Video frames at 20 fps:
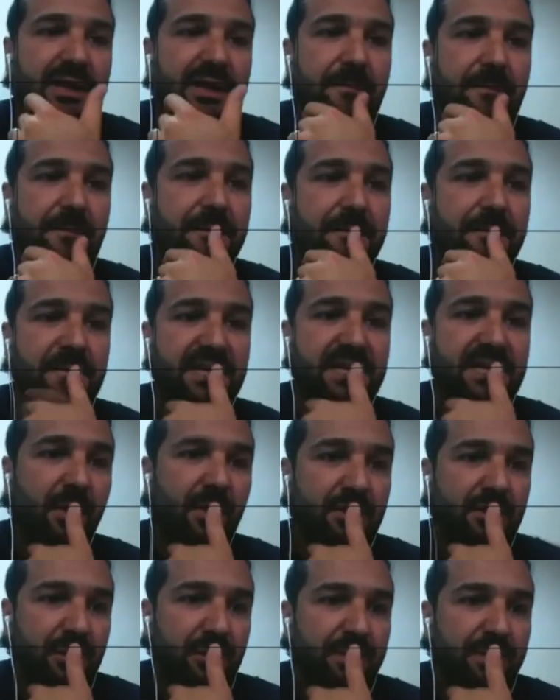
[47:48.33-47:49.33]
Yeah,
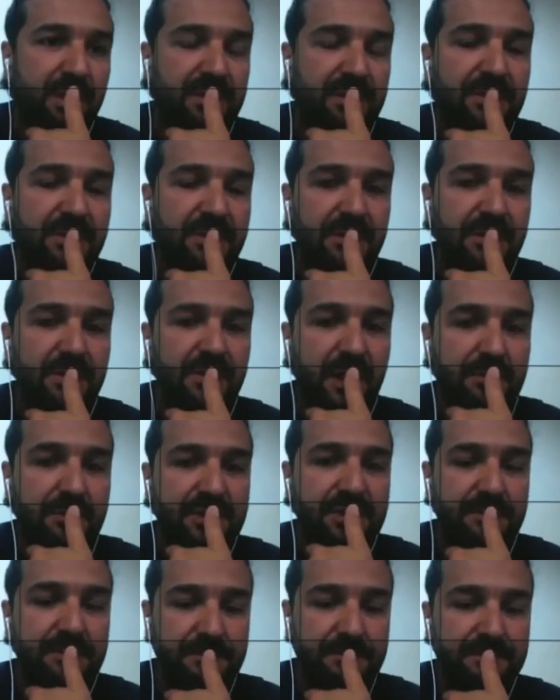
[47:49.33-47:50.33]
T1 could be also a good
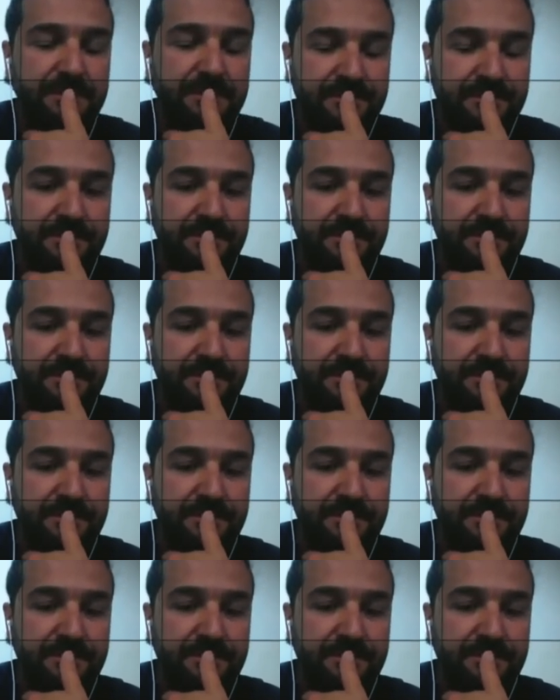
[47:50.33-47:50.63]
option.